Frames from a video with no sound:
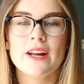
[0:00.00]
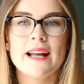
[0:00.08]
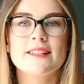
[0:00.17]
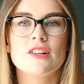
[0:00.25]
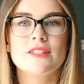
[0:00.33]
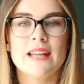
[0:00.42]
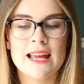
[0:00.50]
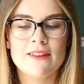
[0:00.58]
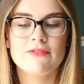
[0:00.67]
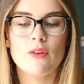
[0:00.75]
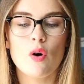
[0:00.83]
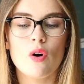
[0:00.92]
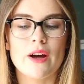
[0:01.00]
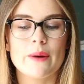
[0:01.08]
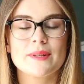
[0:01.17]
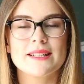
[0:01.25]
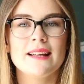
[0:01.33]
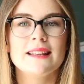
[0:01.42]
Okay, so day 4, it
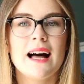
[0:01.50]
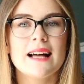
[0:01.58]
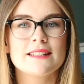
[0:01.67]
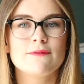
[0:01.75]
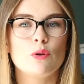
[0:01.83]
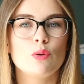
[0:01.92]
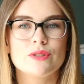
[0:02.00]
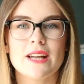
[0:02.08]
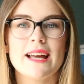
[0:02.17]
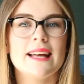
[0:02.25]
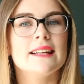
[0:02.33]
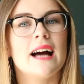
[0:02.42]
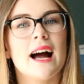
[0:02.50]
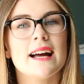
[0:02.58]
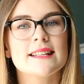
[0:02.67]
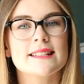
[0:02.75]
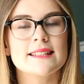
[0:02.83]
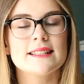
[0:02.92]
was our last full day in
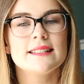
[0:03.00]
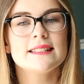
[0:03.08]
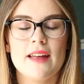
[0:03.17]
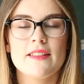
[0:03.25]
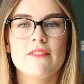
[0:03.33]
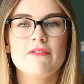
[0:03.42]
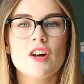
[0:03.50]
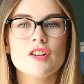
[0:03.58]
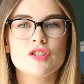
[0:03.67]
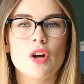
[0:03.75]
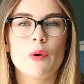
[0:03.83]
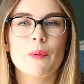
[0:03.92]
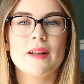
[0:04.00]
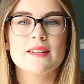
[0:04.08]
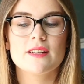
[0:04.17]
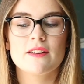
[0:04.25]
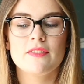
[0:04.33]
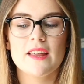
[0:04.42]
Iceland. And then first up we went
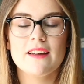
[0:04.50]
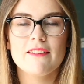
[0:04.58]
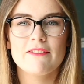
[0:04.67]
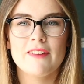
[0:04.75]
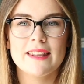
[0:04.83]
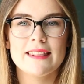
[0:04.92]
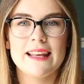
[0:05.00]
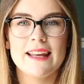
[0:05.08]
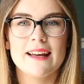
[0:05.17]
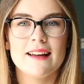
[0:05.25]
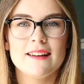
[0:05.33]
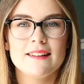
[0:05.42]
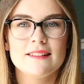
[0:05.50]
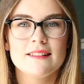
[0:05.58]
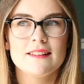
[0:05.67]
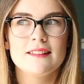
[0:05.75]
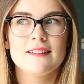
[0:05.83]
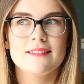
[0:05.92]
to THINGVESIR
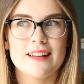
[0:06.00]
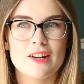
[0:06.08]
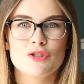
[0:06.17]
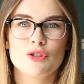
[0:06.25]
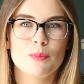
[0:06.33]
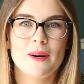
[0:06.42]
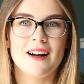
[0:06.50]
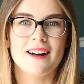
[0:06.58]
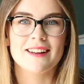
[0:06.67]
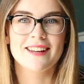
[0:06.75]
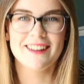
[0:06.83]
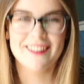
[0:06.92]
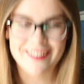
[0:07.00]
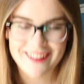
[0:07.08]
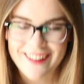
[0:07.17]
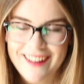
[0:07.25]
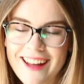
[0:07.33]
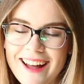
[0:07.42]
National Park.
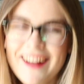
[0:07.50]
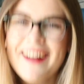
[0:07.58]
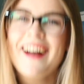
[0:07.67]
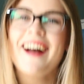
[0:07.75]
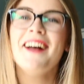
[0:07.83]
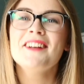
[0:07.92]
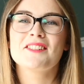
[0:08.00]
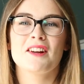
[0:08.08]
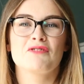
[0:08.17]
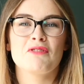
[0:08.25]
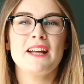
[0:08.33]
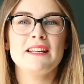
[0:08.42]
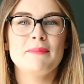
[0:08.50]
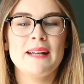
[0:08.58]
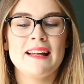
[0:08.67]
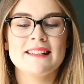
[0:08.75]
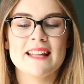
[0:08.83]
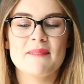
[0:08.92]
So I tried to
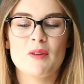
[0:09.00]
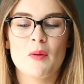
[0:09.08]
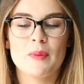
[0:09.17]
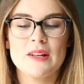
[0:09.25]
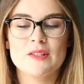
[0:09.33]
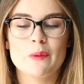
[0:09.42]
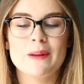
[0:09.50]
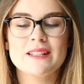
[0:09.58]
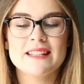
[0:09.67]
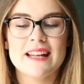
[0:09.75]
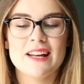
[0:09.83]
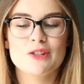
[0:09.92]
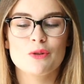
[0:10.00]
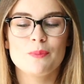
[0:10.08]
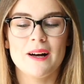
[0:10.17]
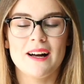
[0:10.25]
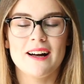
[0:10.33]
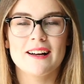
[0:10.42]
pronounce that properly, so we went to the national
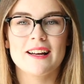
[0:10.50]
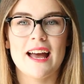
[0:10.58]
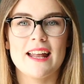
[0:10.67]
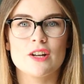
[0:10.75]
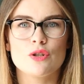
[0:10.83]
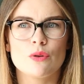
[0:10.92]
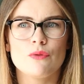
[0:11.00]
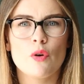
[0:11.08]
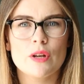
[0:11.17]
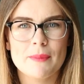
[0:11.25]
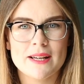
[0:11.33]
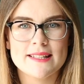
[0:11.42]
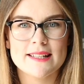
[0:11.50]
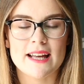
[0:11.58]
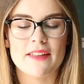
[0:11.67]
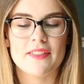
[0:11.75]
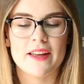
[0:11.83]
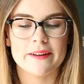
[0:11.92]
park and it took 40 minutes to
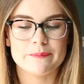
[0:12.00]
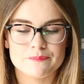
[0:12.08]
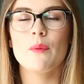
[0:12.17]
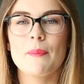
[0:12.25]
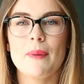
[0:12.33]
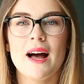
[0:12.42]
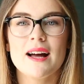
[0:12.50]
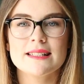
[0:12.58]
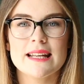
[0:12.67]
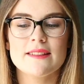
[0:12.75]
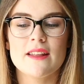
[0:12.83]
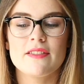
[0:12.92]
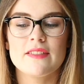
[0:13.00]
get there. We parked in the